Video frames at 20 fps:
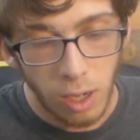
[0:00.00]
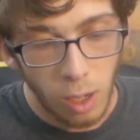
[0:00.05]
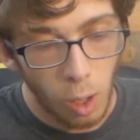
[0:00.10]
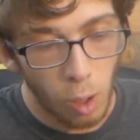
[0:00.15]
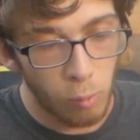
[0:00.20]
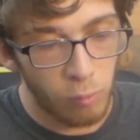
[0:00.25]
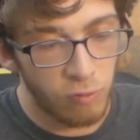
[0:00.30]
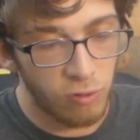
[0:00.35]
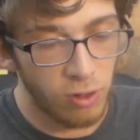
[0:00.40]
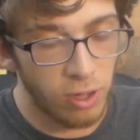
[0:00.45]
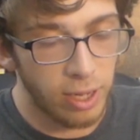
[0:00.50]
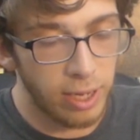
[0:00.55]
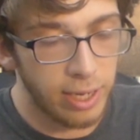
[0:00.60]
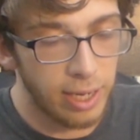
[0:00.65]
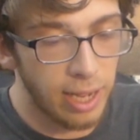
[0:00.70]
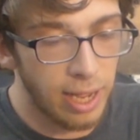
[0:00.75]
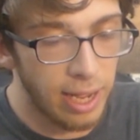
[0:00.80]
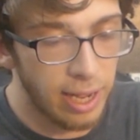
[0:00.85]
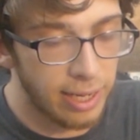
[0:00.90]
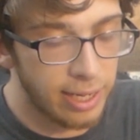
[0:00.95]
Hopefully
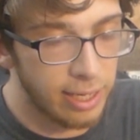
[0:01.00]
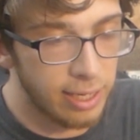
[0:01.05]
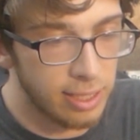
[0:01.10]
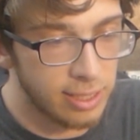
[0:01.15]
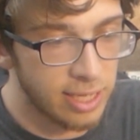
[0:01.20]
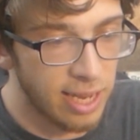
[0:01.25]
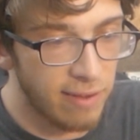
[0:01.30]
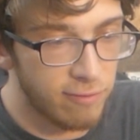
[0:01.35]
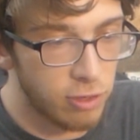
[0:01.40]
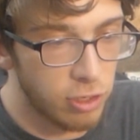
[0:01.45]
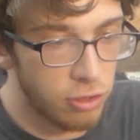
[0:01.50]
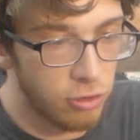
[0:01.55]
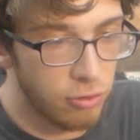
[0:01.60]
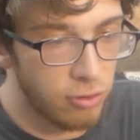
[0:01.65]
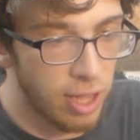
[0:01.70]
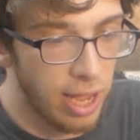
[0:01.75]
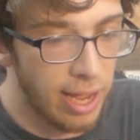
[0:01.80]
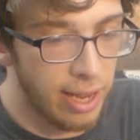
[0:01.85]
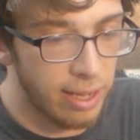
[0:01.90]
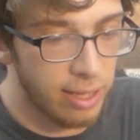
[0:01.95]
he doesn't have to
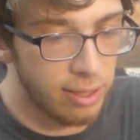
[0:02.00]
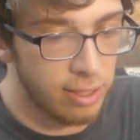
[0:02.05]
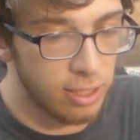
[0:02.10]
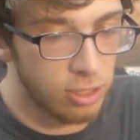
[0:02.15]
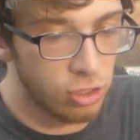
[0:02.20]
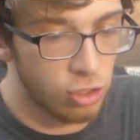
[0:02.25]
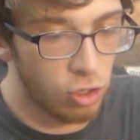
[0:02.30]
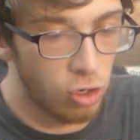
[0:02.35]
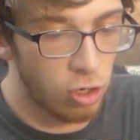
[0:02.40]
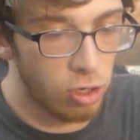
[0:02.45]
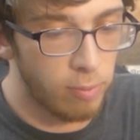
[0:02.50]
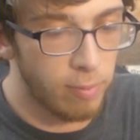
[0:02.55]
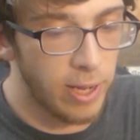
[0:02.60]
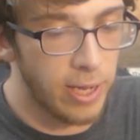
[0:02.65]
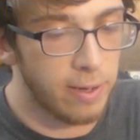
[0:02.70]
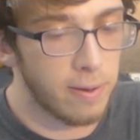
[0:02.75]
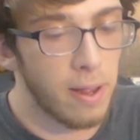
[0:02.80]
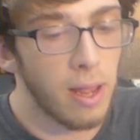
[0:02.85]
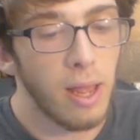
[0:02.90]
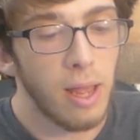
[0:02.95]
do that in this
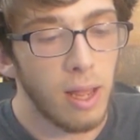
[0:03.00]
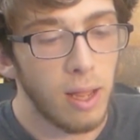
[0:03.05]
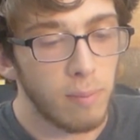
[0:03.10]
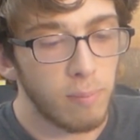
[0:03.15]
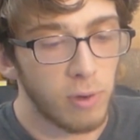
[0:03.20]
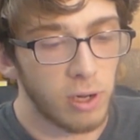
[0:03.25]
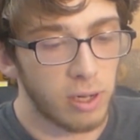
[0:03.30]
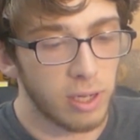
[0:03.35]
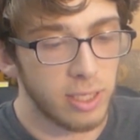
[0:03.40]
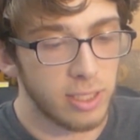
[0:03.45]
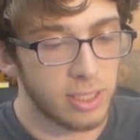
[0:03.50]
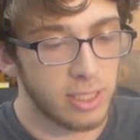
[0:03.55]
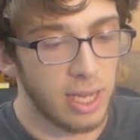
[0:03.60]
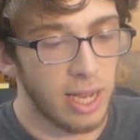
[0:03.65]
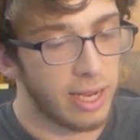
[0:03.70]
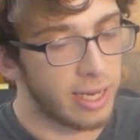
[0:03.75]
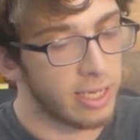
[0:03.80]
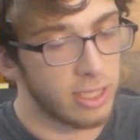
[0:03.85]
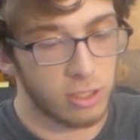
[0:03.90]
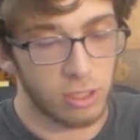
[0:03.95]
tournament, because
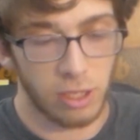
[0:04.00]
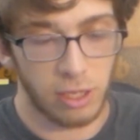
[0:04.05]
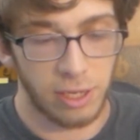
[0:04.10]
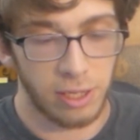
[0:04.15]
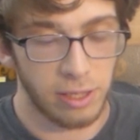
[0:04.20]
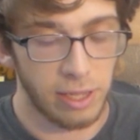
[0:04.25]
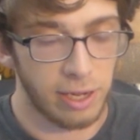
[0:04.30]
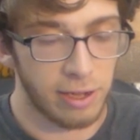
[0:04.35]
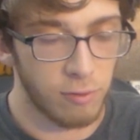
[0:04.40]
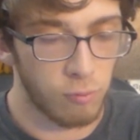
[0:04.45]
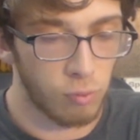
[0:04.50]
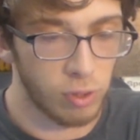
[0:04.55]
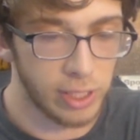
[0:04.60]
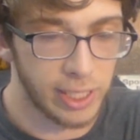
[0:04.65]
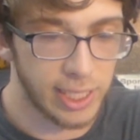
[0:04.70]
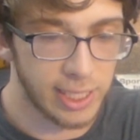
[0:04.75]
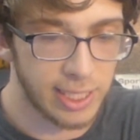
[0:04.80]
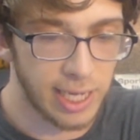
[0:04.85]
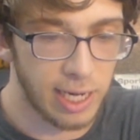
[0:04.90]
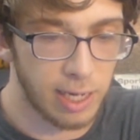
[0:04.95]
he's looking like a
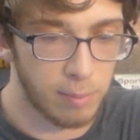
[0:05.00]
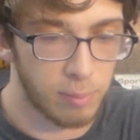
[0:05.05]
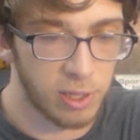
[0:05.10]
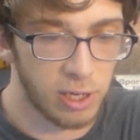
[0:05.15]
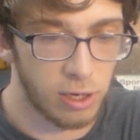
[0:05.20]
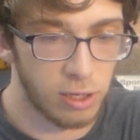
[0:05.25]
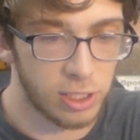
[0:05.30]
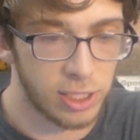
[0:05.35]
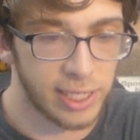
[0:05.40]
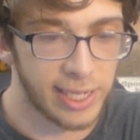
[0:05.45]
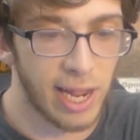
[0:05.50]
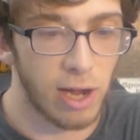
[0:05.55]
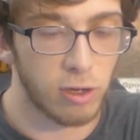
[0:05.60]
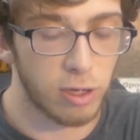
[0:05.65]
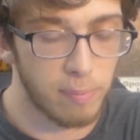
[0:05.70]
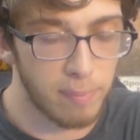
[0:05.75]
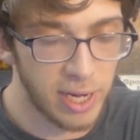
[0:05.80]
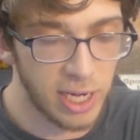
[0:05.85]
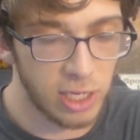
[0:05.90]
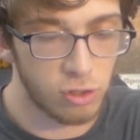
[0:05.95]
really exciting player. Took
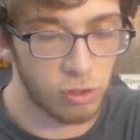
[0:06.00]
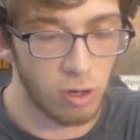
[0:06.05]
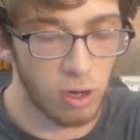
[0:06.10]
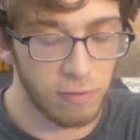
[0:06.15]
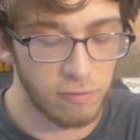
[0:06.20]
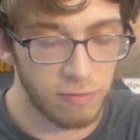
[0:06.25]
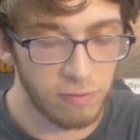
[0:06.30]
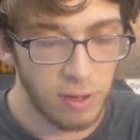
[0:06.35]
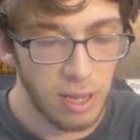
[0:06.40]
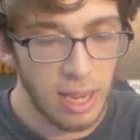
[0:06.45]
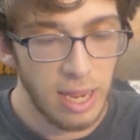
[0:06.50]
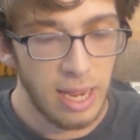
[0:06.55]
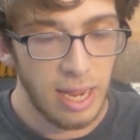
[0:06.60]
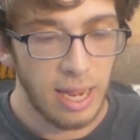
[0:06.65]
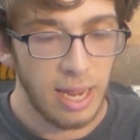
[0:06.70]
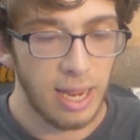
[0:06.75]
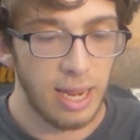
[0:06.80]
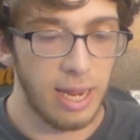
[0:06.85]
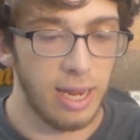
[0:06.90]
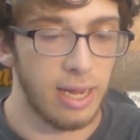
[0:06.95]
out Dimitrov
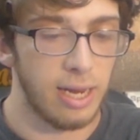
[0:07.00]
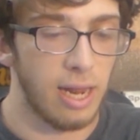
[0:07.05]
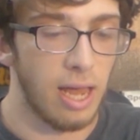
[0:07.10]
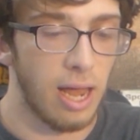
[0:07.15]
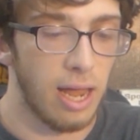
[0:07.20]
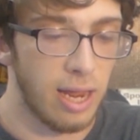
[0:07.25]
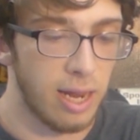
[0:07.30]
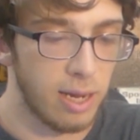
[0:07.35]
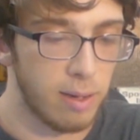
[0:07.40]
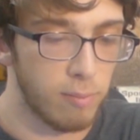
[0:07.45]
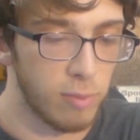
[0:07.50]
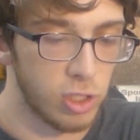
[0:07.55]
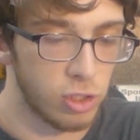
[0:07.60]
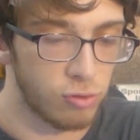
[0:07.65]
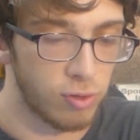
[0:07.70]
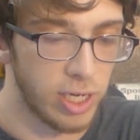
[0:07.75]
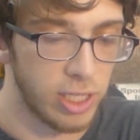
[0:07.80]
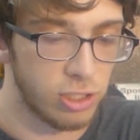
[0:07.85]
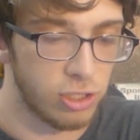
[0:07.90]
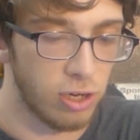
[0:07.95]
in
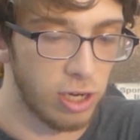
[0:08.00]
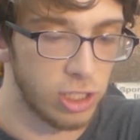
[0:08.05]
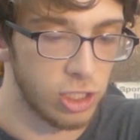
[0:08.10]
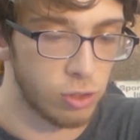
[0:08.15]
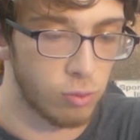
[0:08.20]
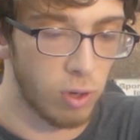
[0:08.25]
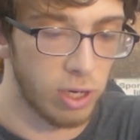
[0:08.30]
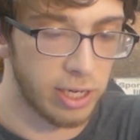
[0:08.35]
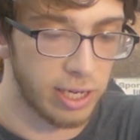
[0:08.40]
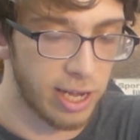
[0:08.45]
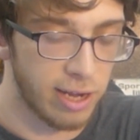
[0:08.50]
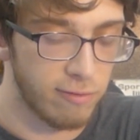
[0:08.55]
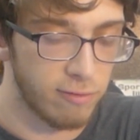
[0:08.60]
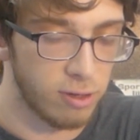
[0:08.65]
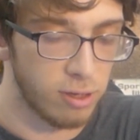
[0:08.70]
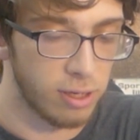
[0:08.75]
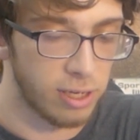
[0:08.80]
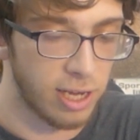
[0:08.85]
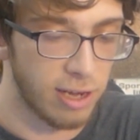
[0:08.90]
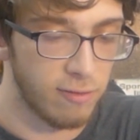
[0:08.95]
Madrid, so I just want
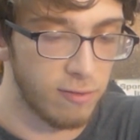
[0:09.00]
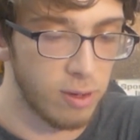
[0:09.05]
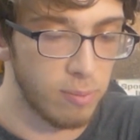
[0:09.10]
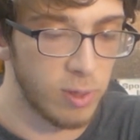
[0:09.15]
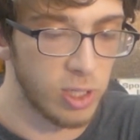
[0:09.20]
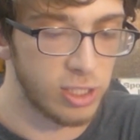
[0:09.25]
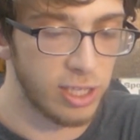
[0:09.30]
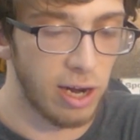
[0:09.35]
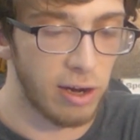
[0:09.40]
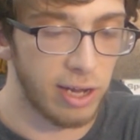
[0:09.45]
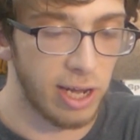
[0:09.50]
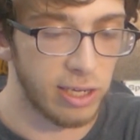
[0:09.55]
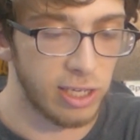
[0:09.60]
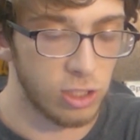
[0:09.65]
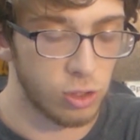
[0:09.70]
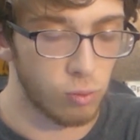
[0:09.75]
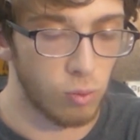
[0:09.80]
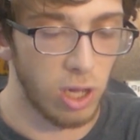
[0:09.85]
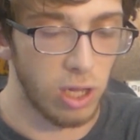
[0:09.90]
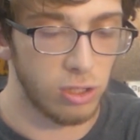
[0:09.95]
to give him a shout out
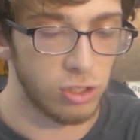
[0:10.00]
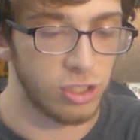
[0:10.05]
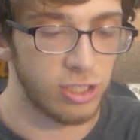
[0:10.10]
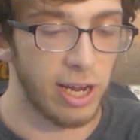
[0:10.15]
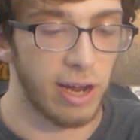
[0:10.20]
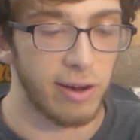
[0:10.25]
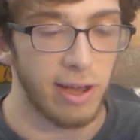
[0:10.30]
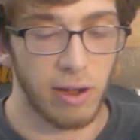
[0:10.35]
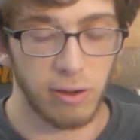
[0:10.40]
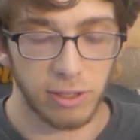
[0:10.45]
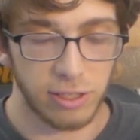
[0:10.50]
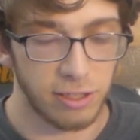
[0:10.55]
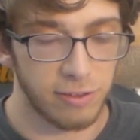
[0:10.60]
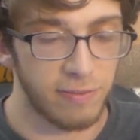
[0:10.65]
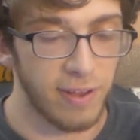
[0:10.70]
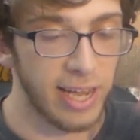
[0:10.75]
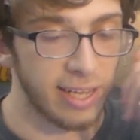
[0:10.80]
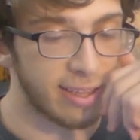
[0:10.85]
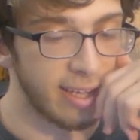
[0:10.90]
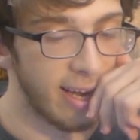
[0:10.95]
as well, and shout out to the
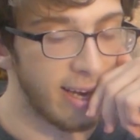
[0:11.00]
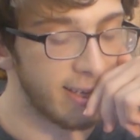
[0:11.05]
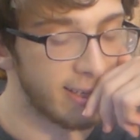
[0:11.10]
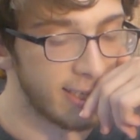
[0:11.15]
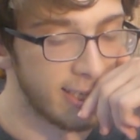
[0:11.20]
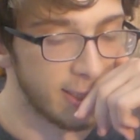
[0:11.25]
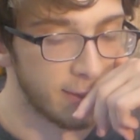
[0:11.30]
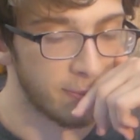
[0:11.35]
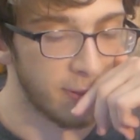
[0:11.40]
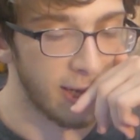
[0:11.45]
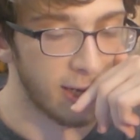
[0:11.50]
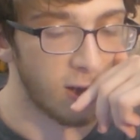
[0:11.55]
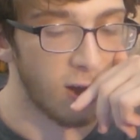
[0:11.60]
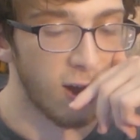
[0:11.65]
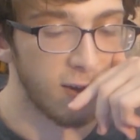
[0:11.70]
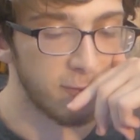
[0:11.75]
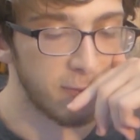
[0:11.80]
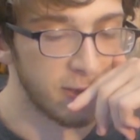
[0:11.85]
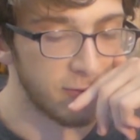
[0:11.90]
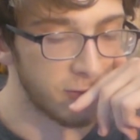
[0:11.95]
fact that he's playing
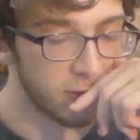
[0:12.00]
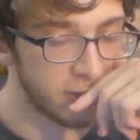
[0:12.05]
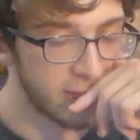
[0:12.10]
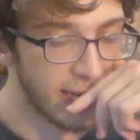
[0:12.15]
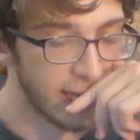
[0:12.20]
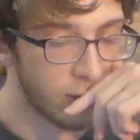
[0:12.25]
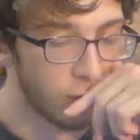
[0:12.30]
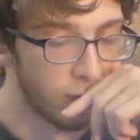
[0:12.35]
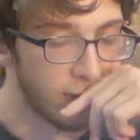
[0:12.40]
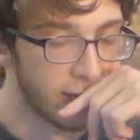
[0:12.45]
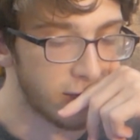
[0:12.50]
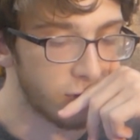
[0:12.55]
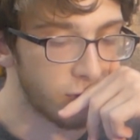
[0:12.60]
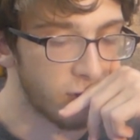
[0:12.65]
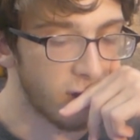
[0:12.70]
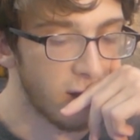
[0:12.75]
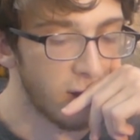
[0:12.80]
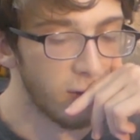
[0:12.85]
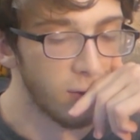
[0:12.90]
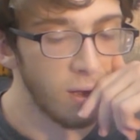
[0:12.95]
Hoffman for the second week in a
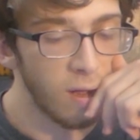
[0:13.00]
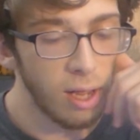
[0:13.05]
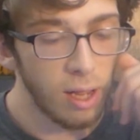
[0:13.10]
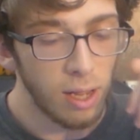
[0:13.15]
row.